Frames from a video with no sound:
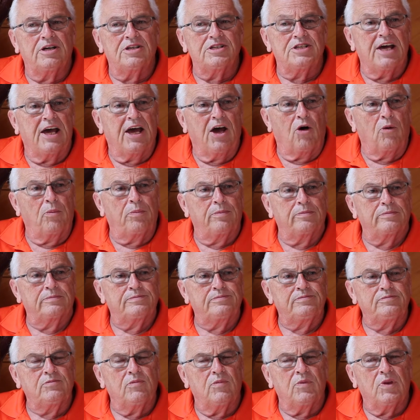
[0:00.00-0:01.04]
to help,
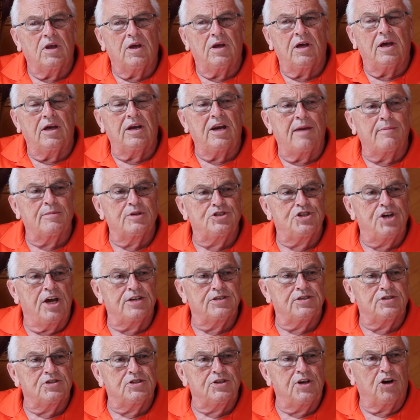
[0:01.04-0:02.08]
a name of
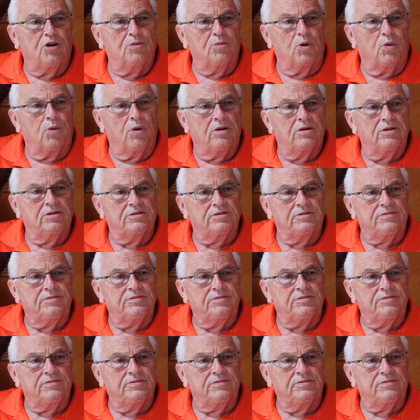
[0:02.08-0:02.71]
Jason Sellemore,